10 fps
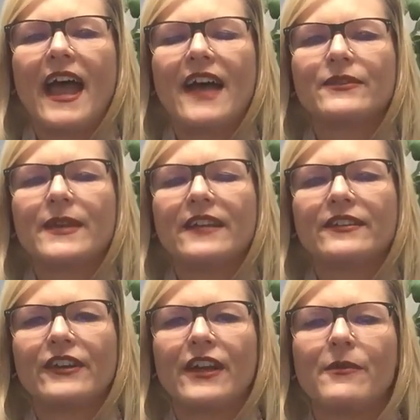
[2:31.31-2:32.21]
as we get
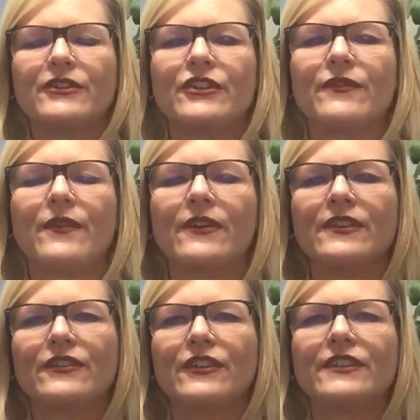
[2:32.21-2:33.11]
started, I want you to
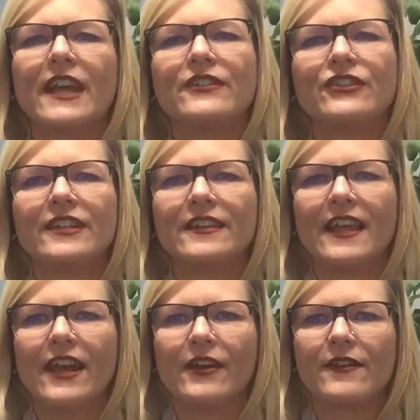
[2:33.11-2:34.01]
focus your attention in
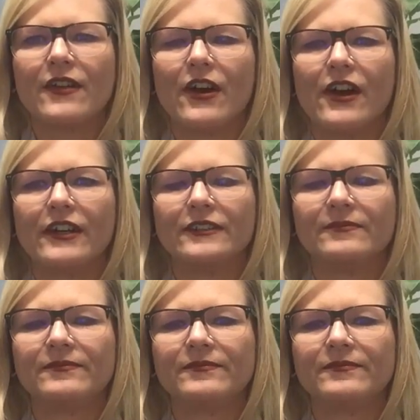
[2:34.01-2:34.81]
the area of the heart.